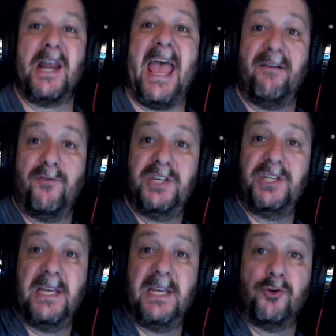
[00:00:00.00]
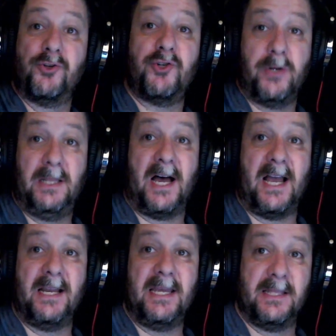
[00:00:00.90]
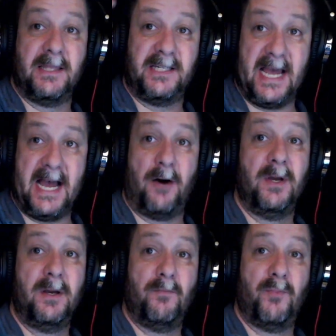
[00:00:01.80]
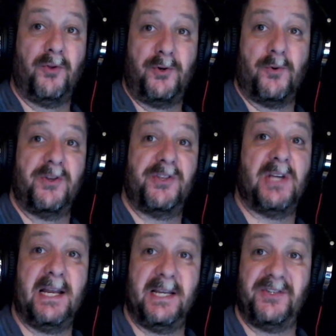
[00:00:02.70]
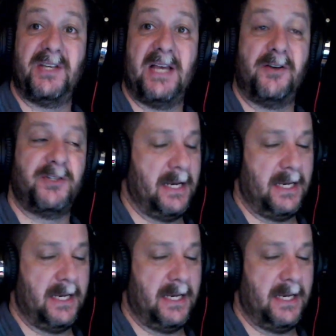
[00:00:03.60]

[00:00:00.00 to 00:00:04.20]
every single street light in the town, both the north side and the south side.